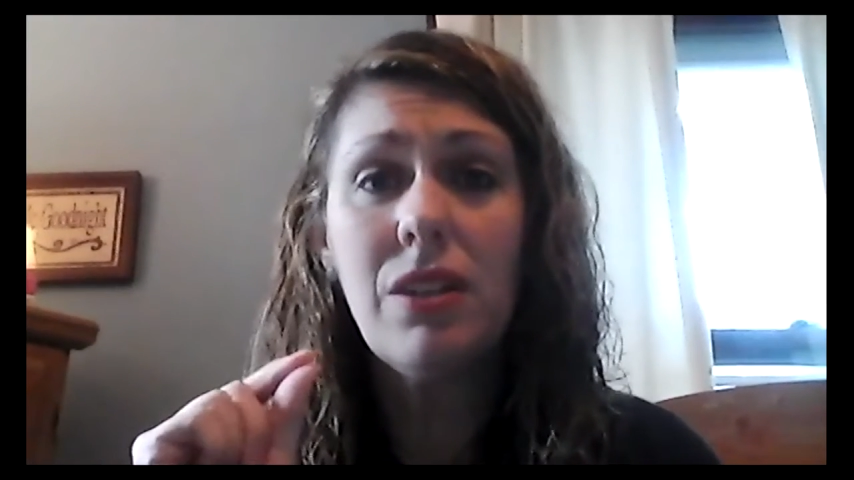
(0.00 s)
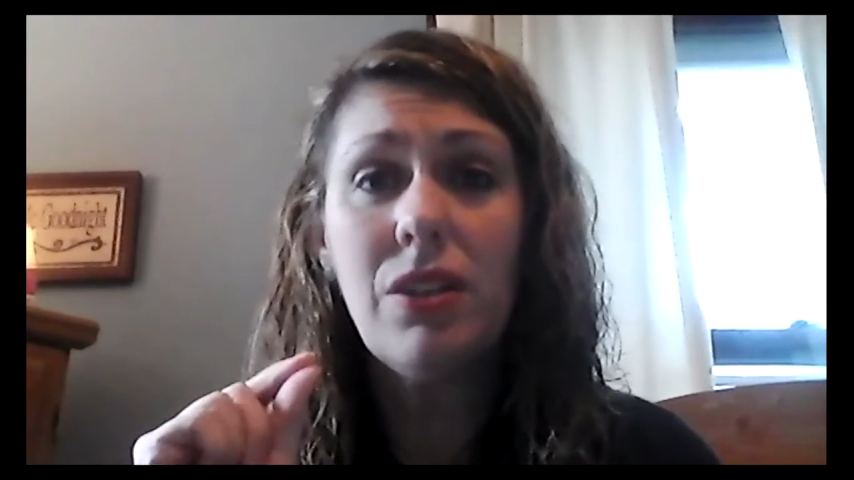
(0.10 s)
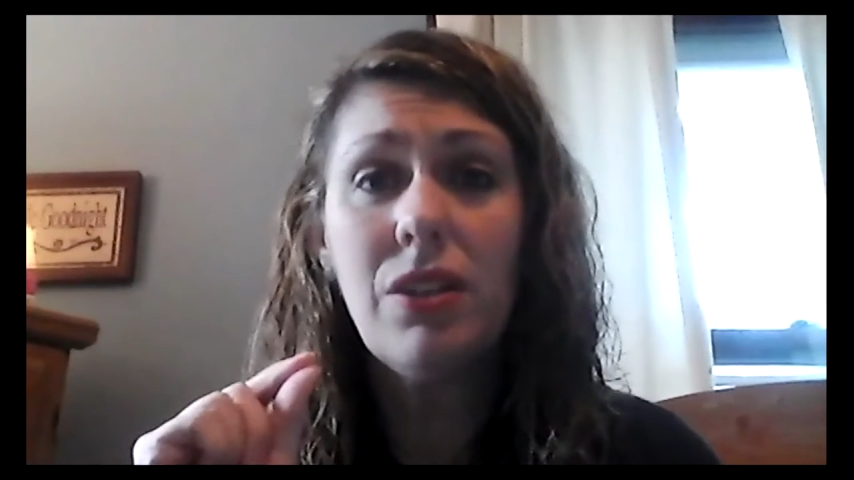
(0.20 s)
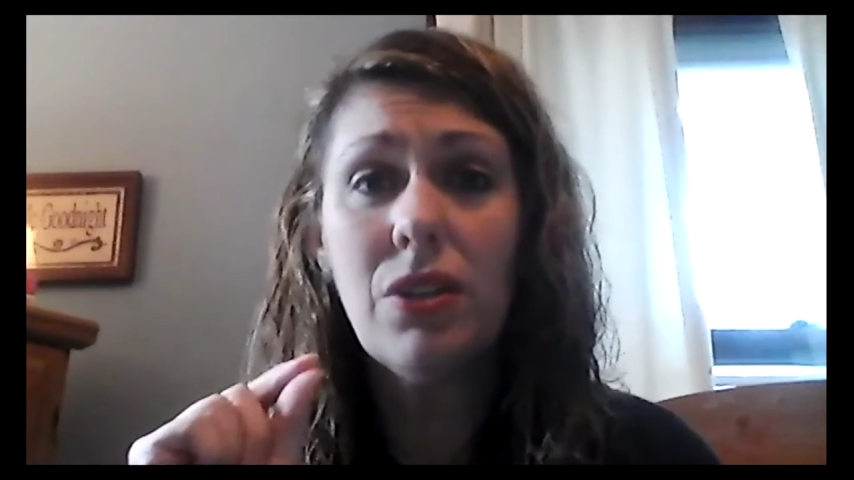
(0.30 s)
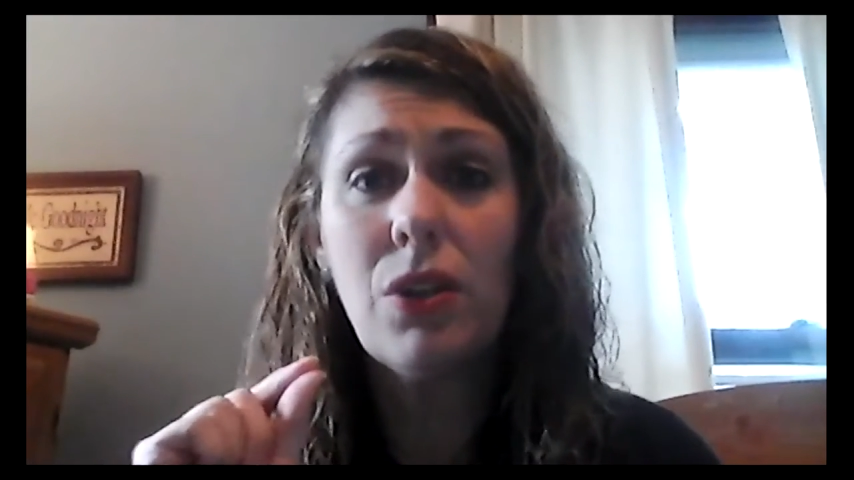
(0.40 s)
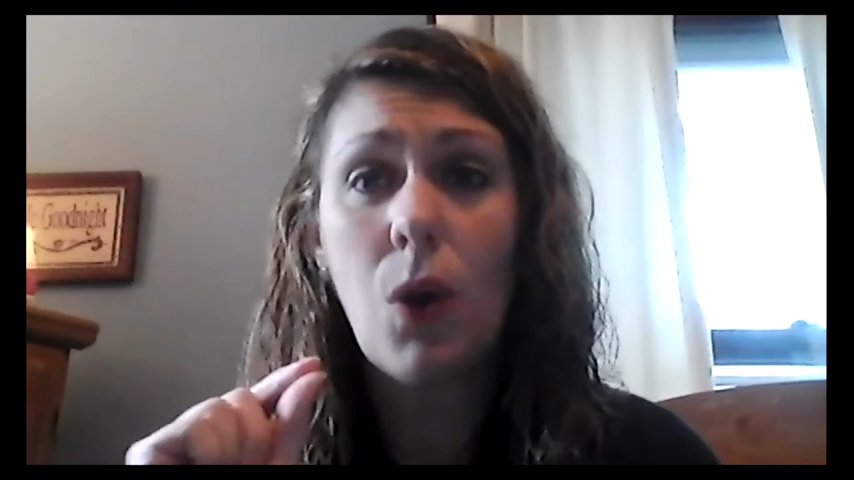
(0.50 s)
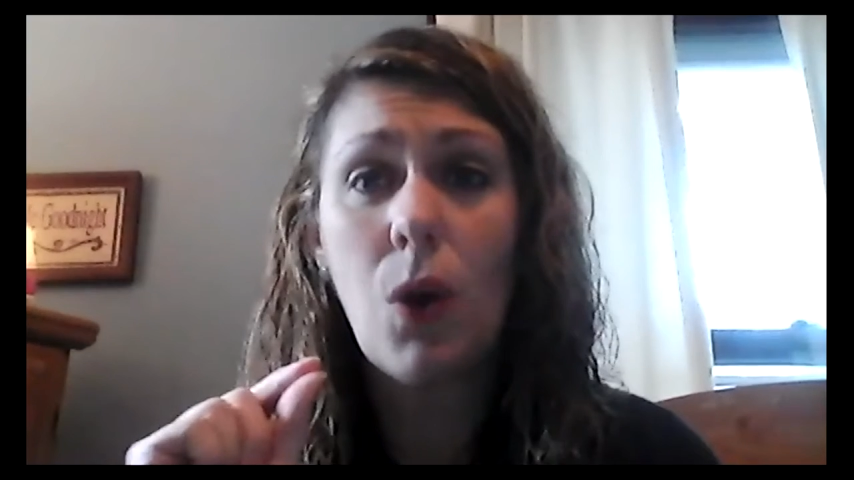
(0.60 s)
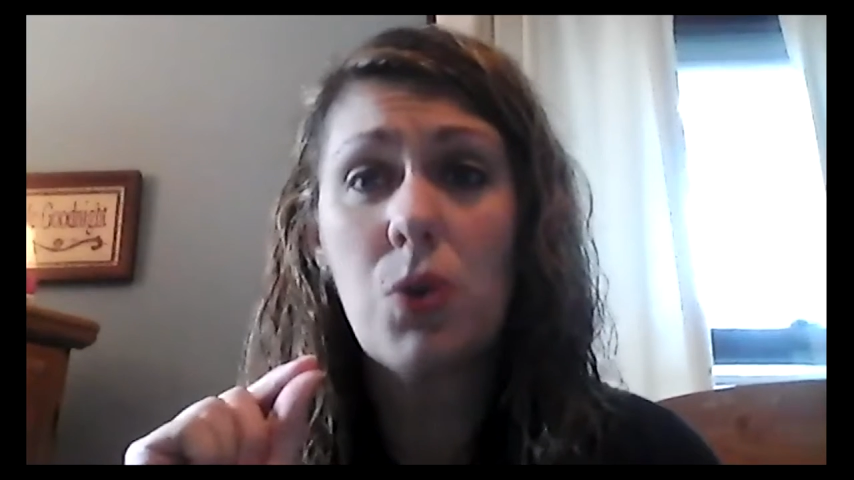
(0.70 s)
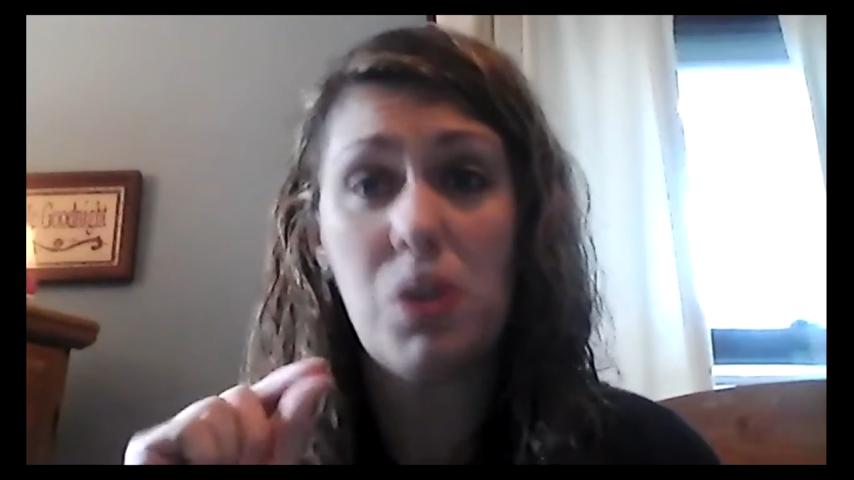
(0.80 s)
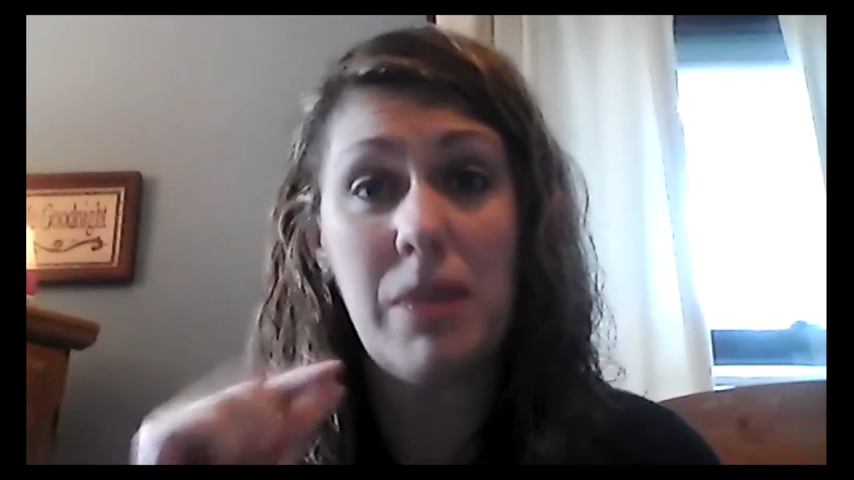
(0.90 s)
your
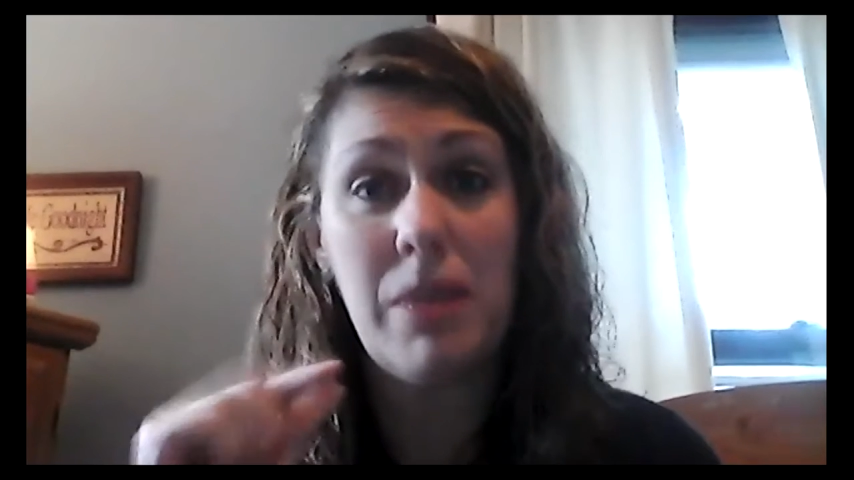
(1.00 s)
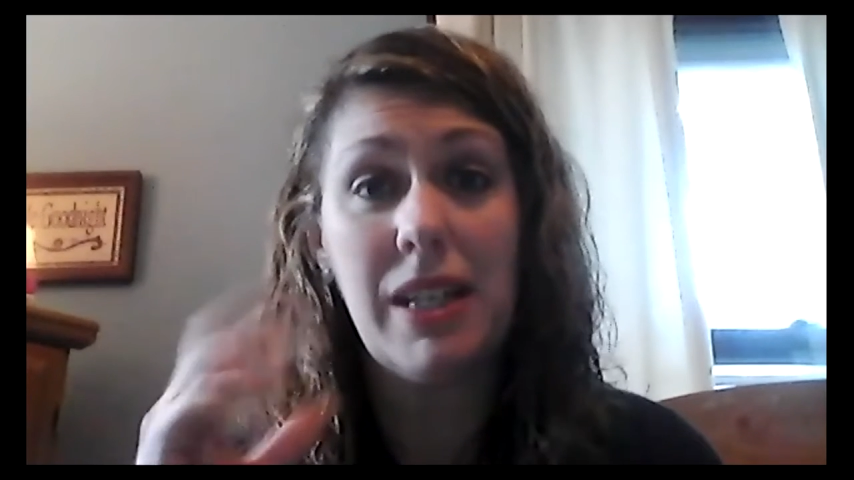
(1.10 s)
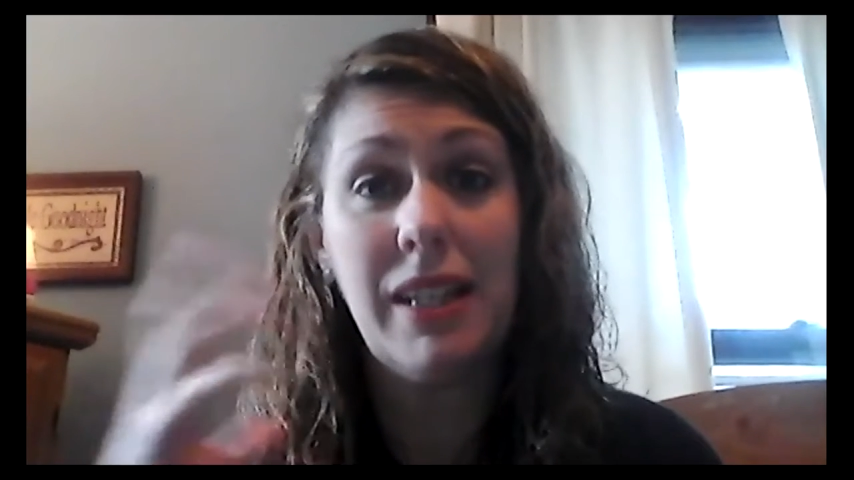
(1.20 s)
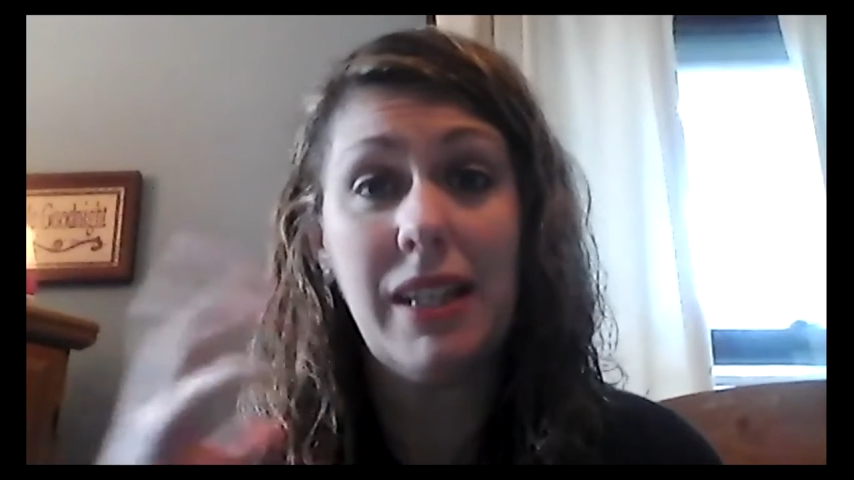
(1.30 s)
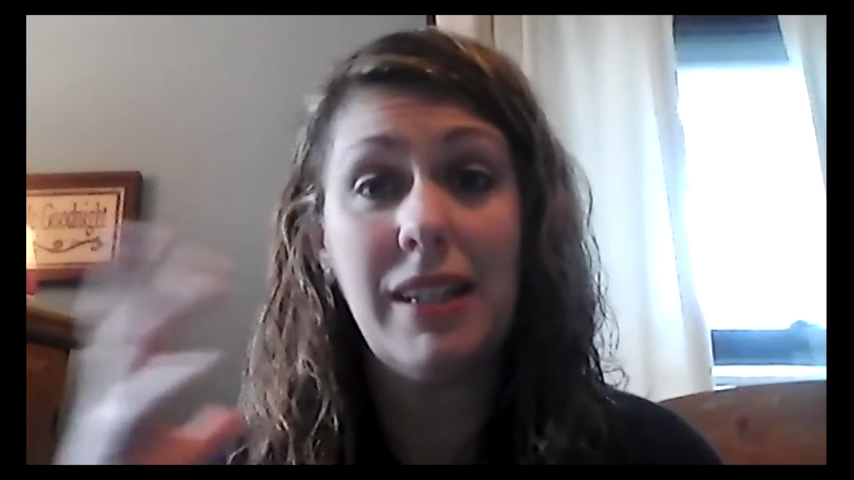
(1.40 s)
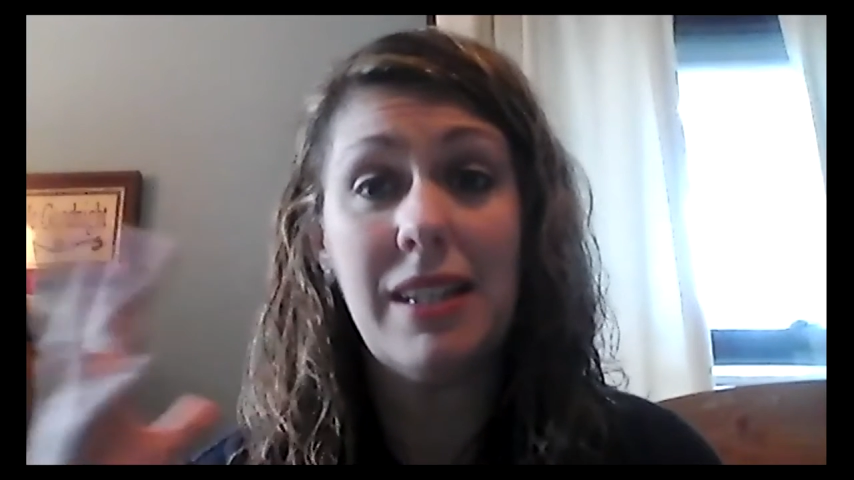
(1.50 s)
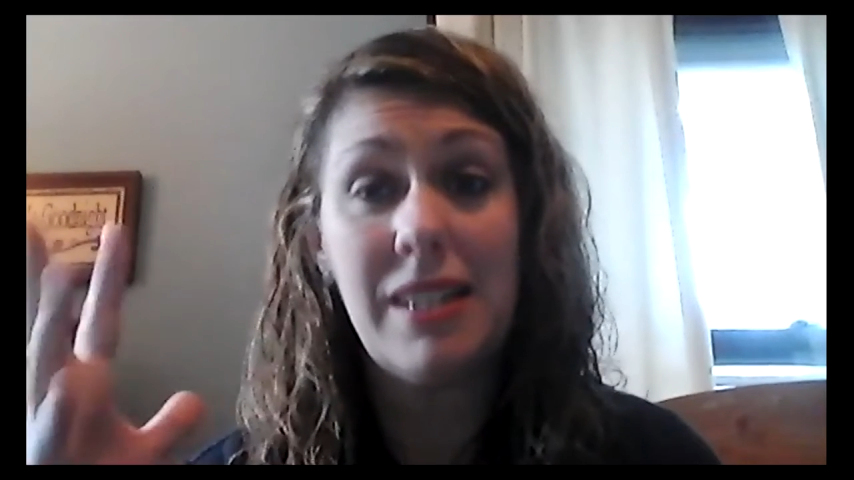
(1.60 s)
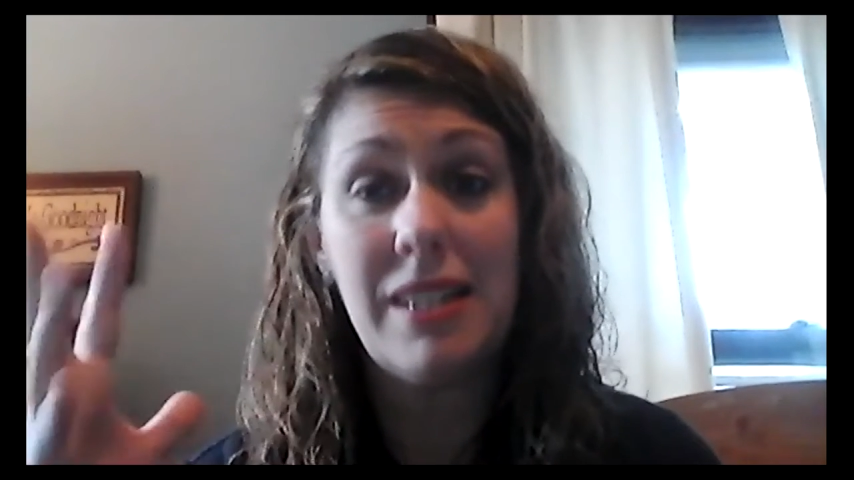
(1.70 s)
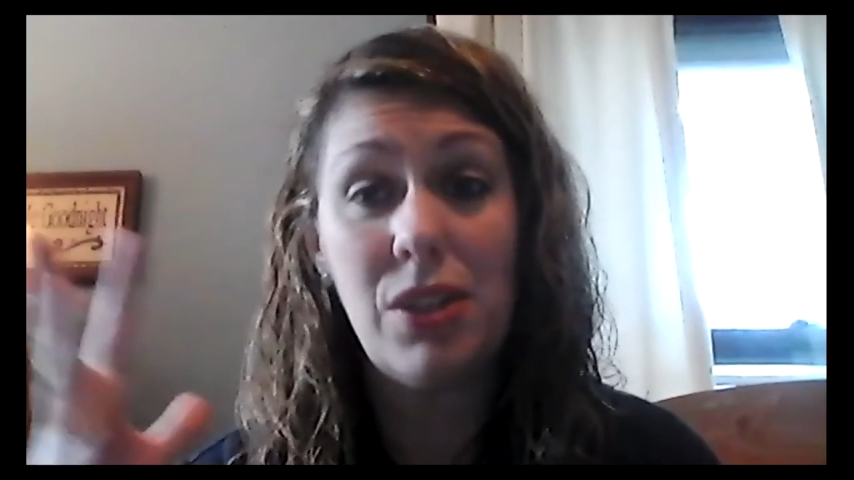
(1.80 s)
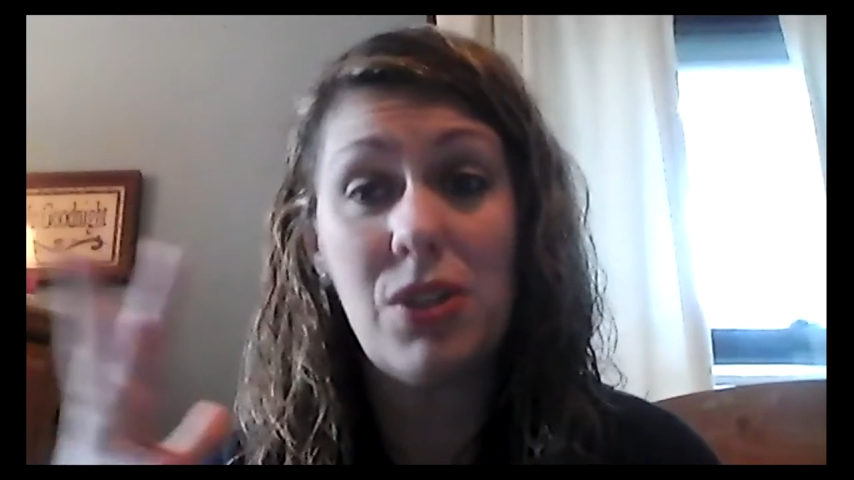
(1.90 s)
goal should be to
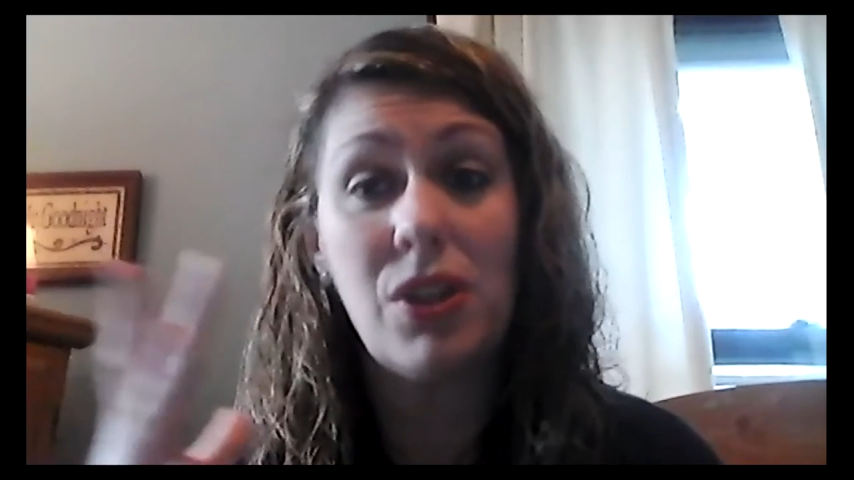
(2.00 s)
continue to